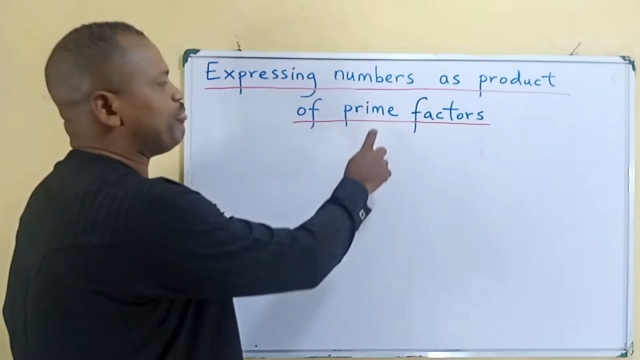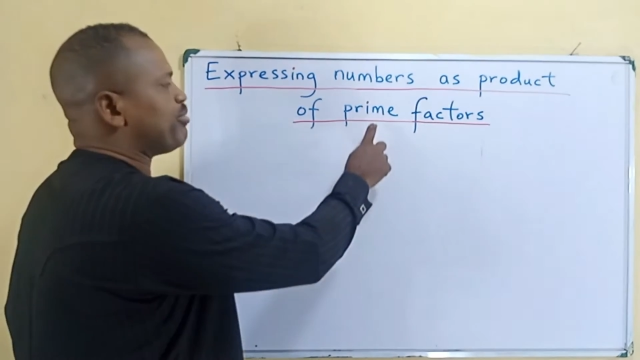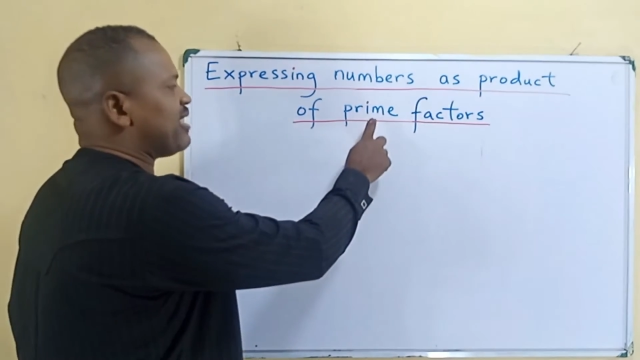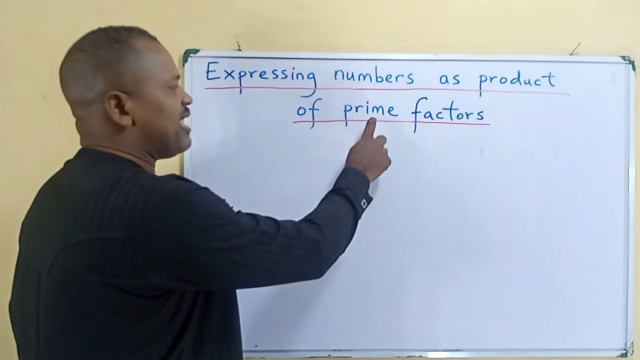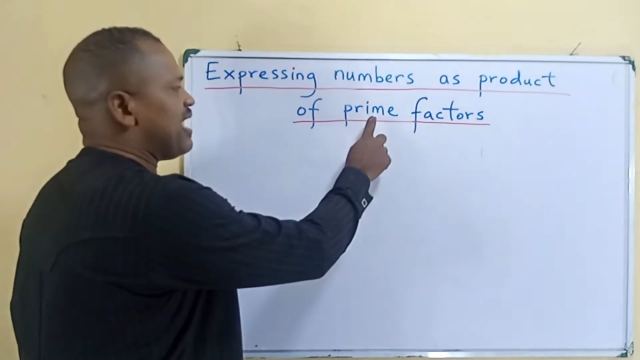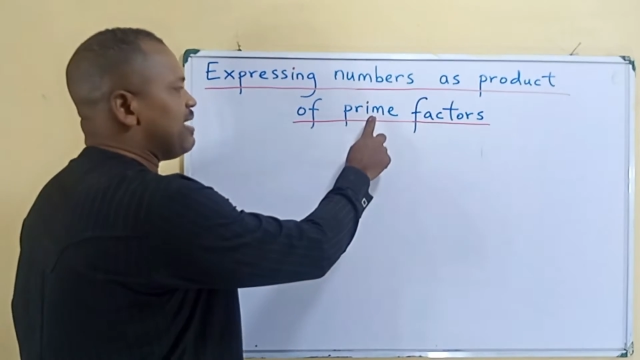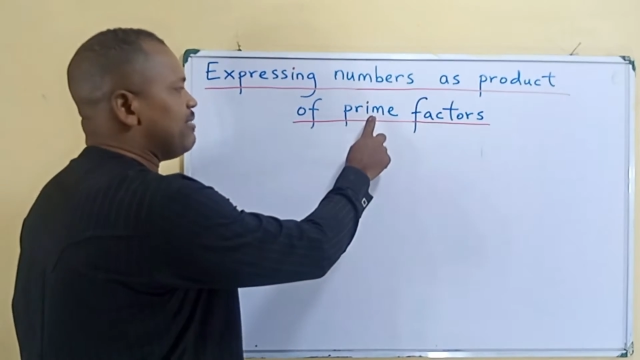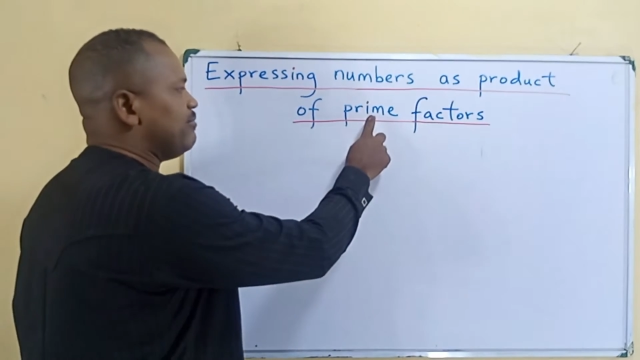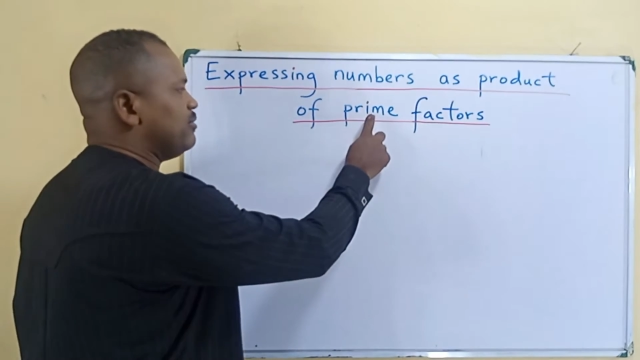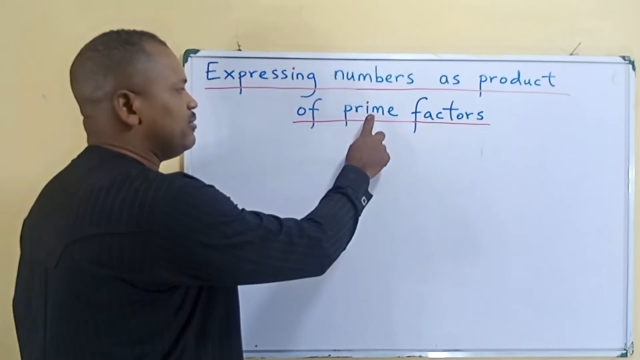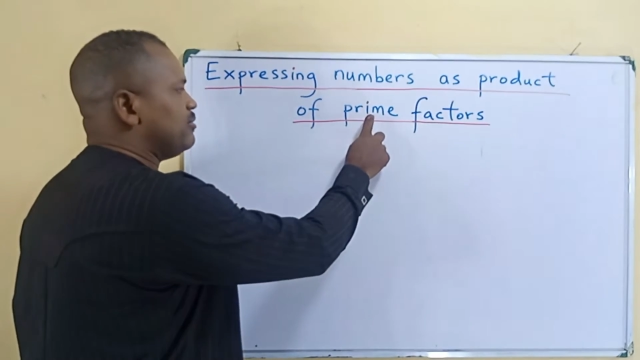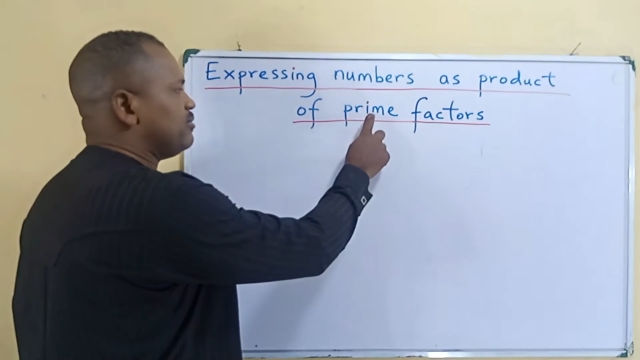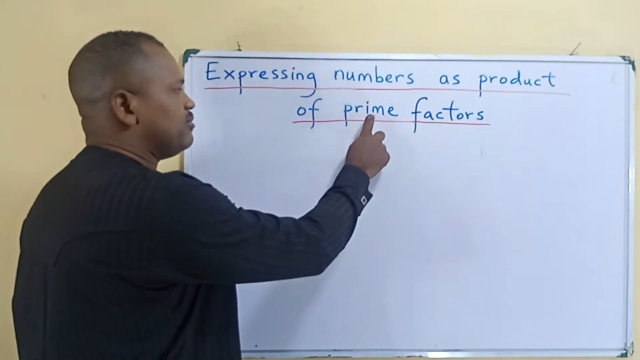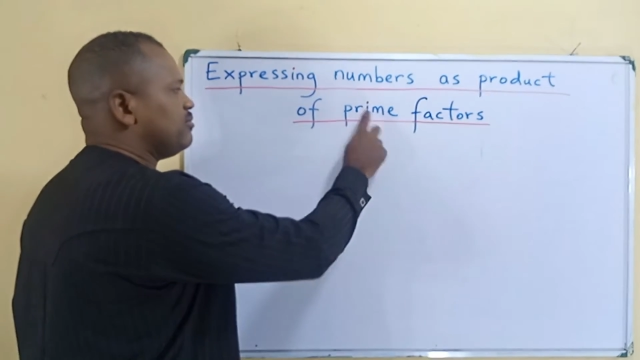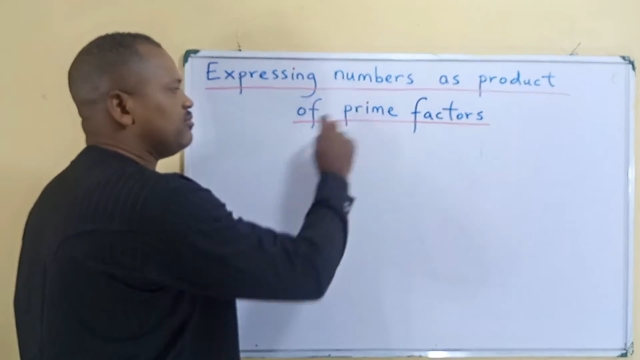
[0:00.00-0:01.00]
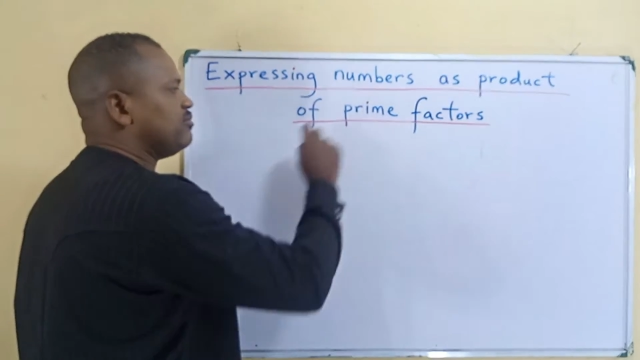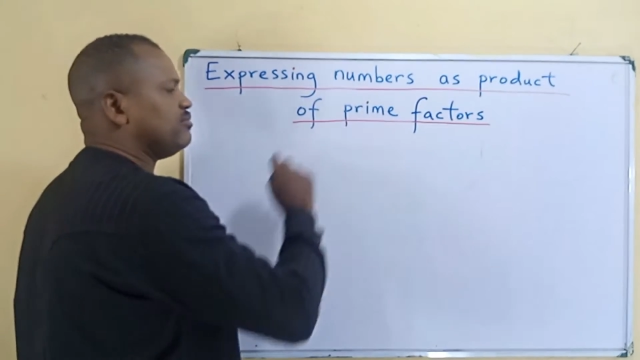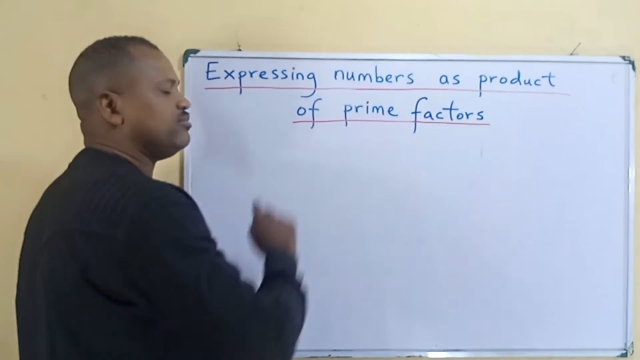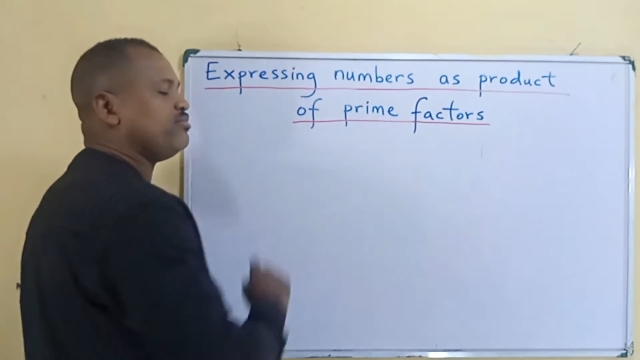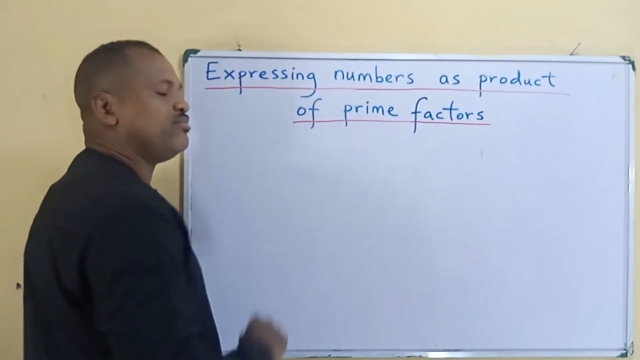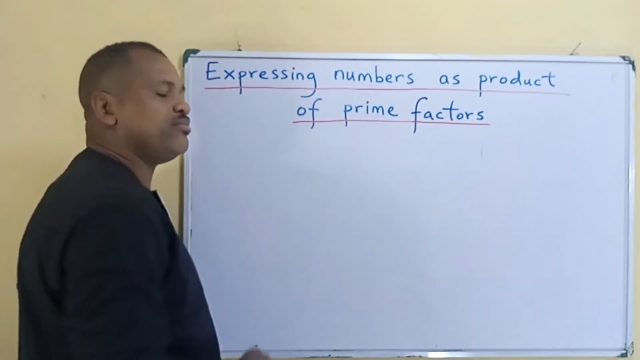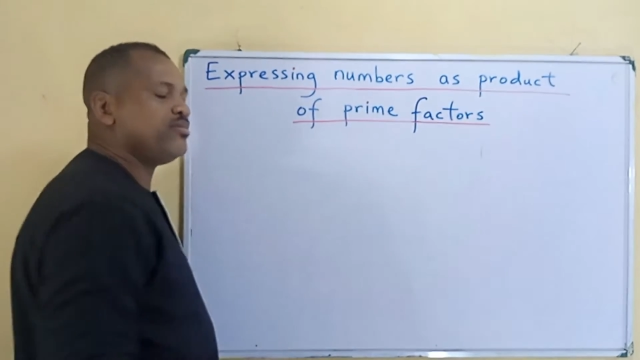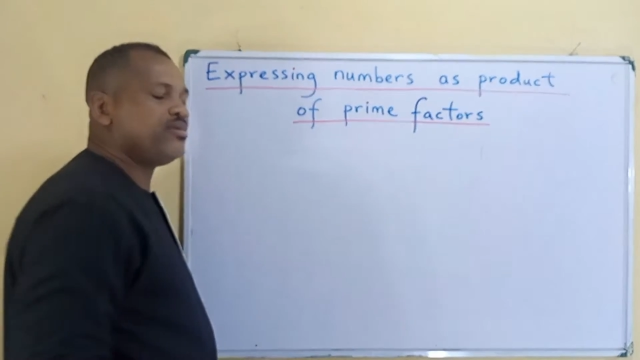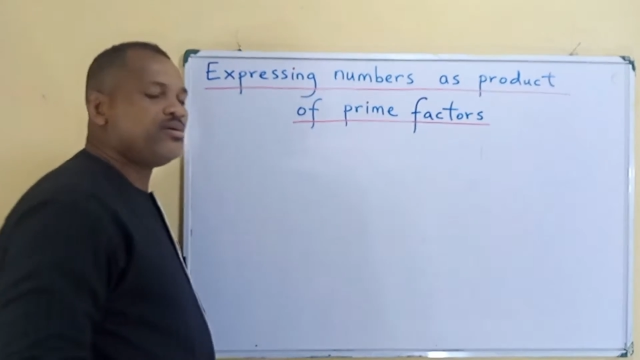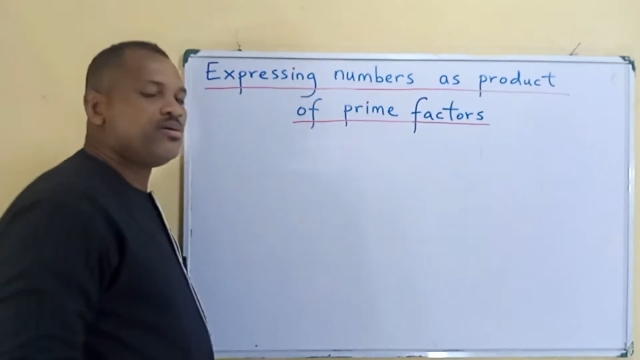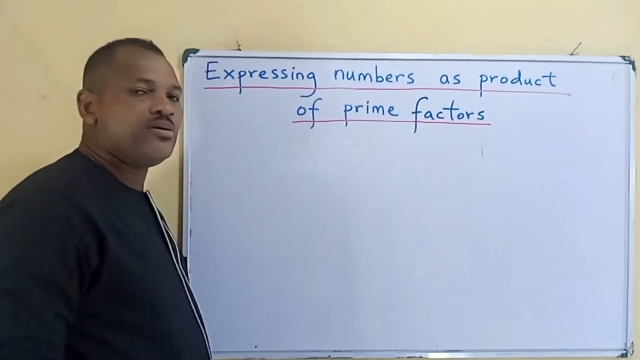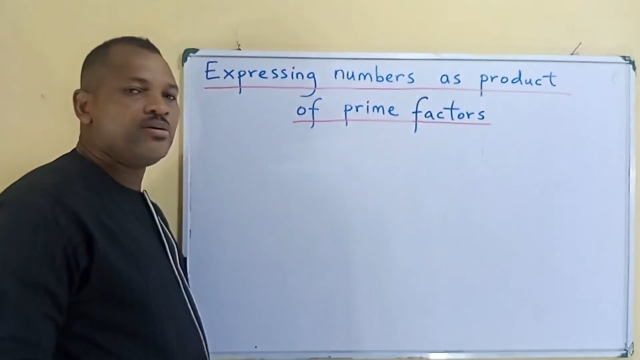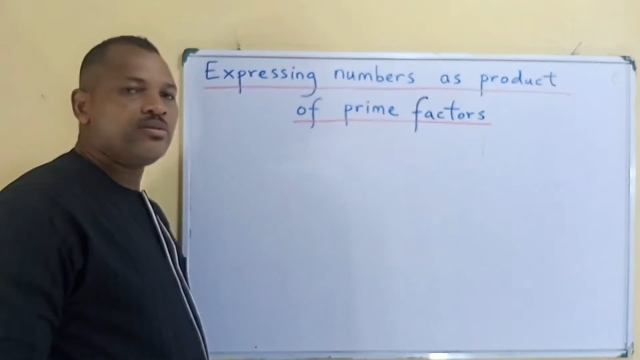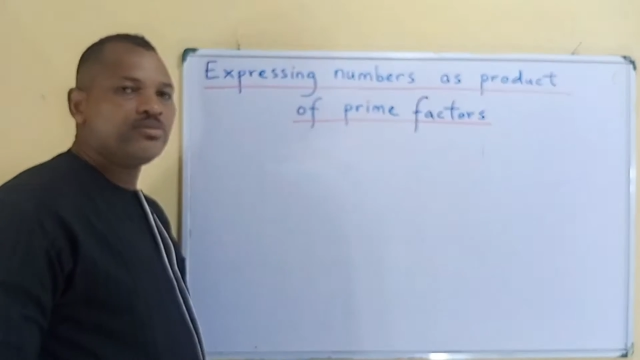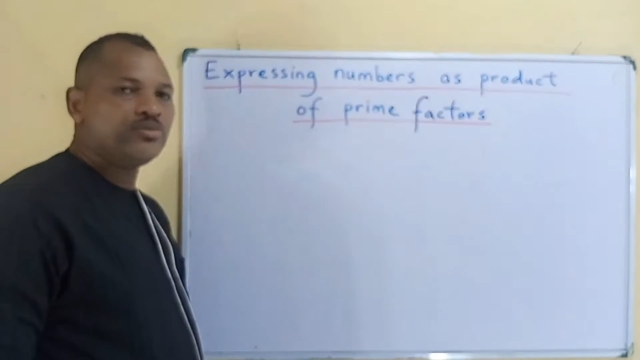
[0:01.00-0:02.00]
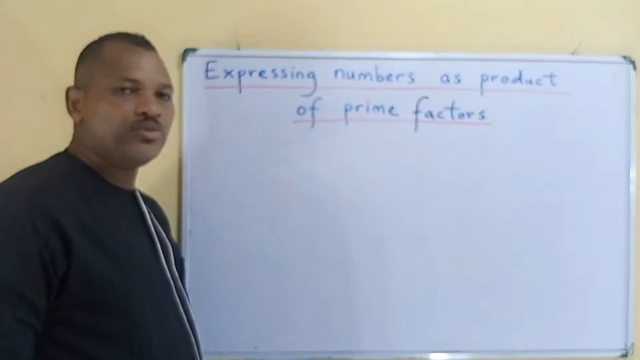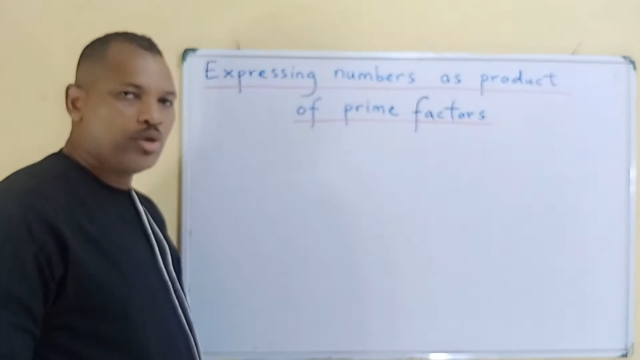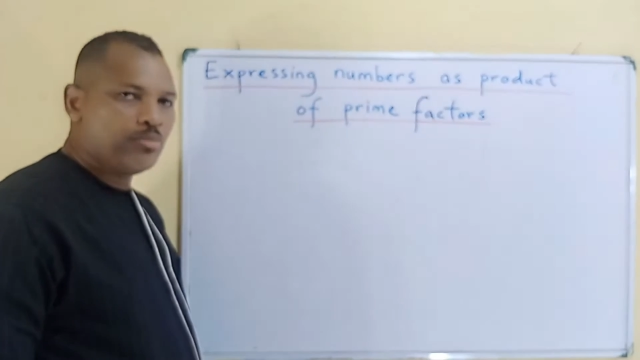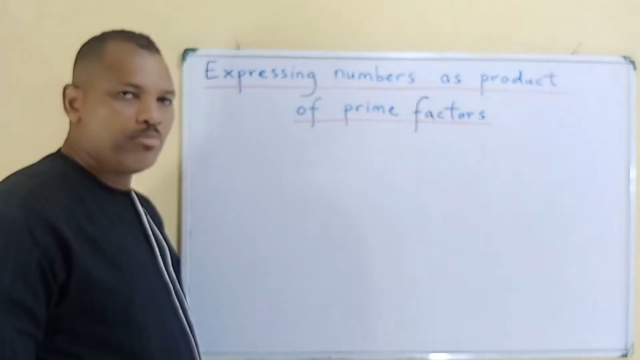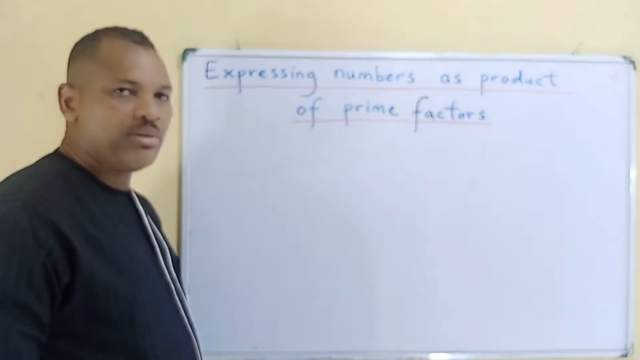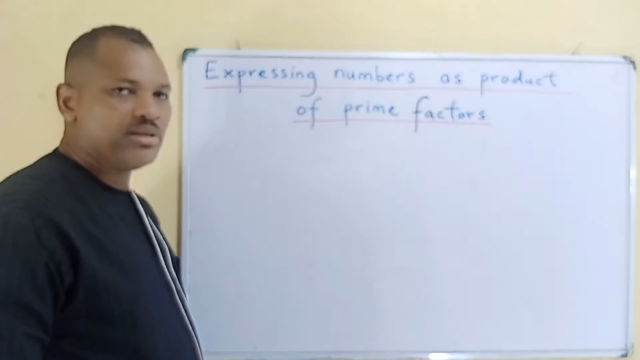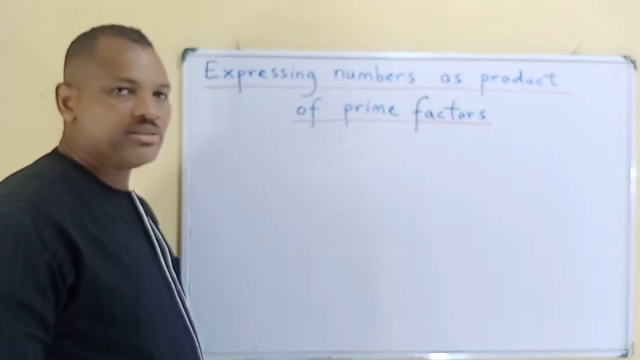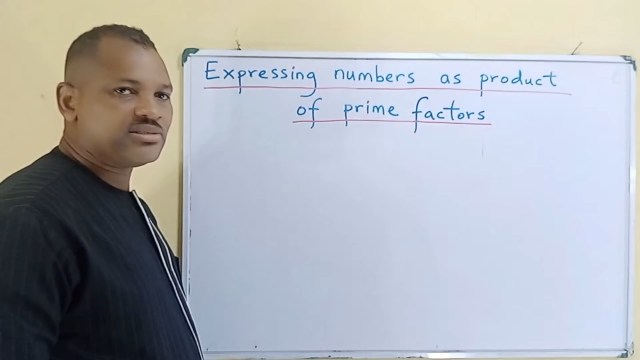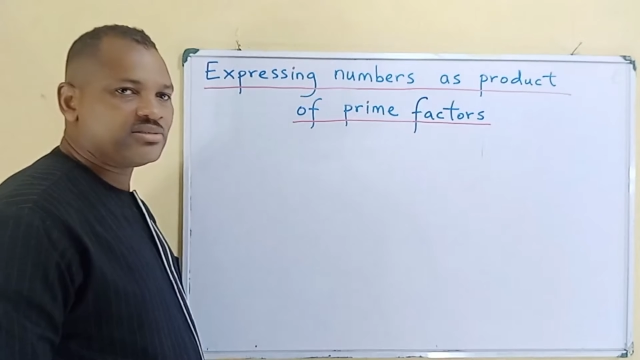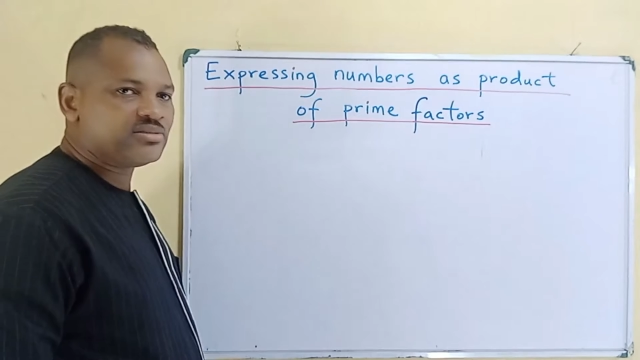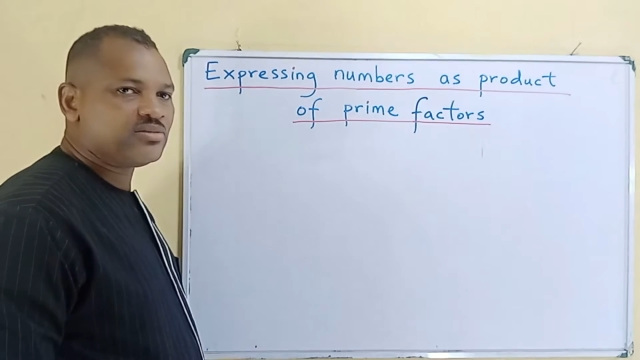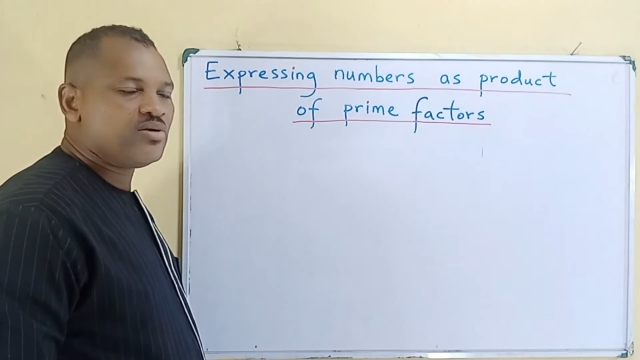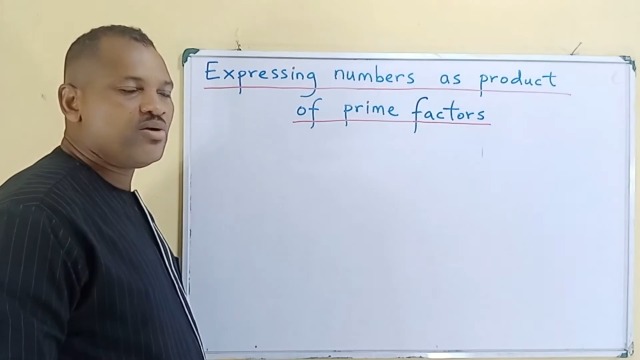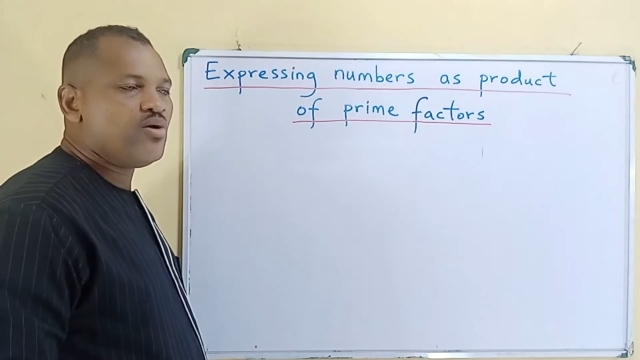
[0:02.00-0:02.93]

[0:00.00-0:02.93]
prime numbers.